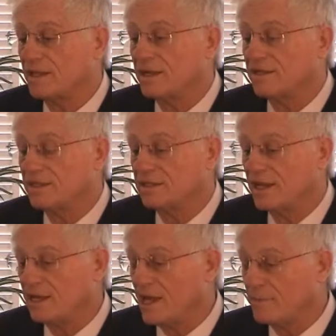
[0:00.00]
And I think
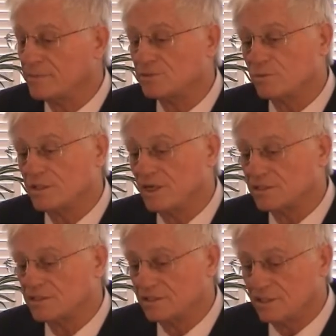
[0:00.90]
that happens with
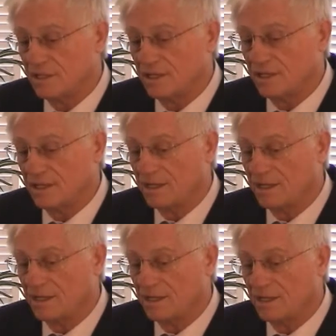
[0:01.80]
us.
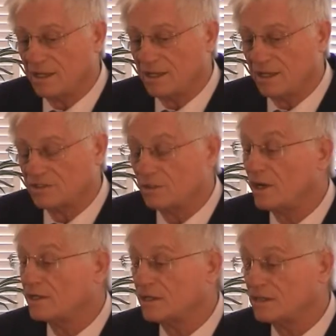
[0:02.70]
And
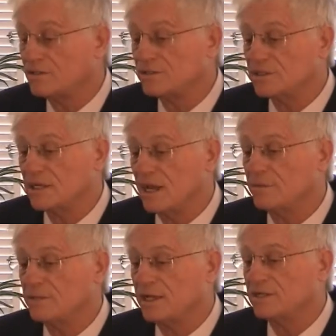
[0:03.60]
so I think there is a
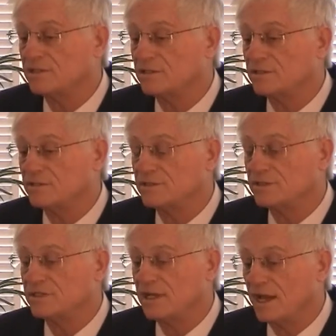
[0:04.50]
combination. There
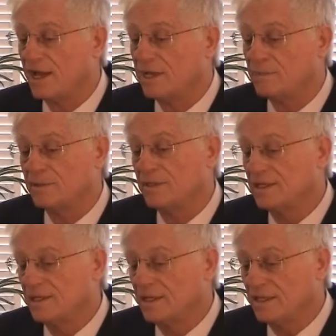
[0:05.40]
is the
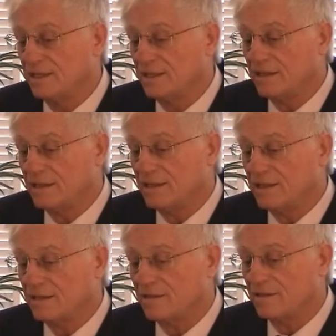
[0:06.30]
time
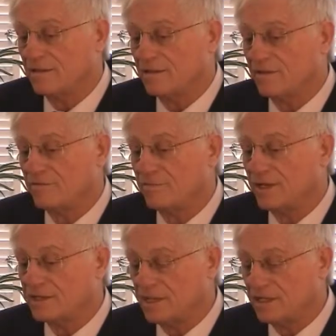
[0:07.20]
of
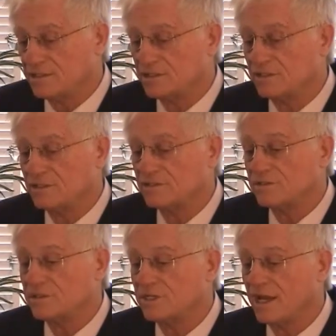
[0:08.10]
meditation,
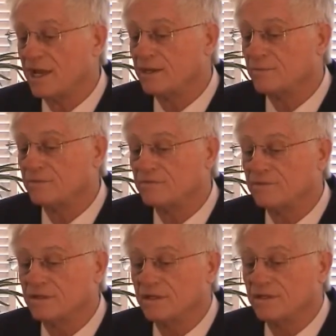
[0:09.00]
there's the time of